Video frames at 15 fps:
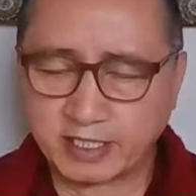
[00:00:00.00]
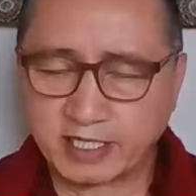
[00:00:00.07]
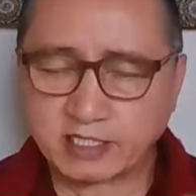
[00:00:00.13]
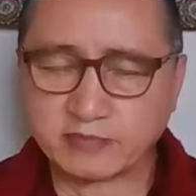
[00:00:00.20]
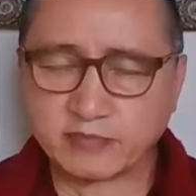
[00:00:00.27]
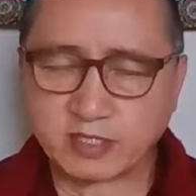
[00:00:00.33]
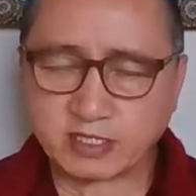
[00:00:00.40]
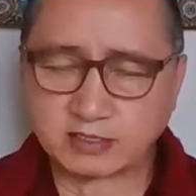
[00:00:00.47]

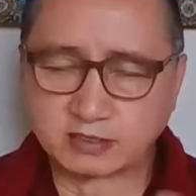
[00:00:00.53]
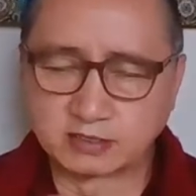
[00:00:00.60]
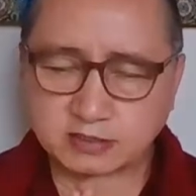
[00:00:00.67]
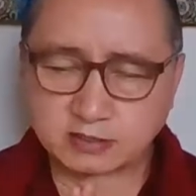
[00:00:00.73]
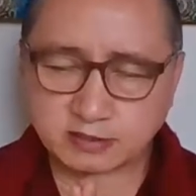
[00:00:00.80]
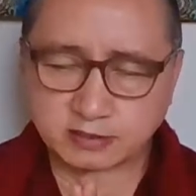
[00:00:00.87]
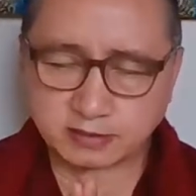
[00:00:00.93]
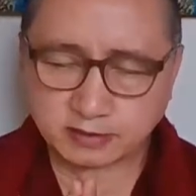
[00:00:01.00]
any
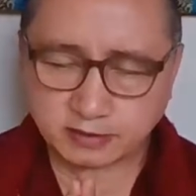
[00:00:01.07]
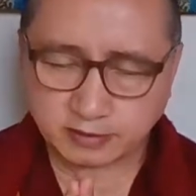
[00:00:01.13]
means.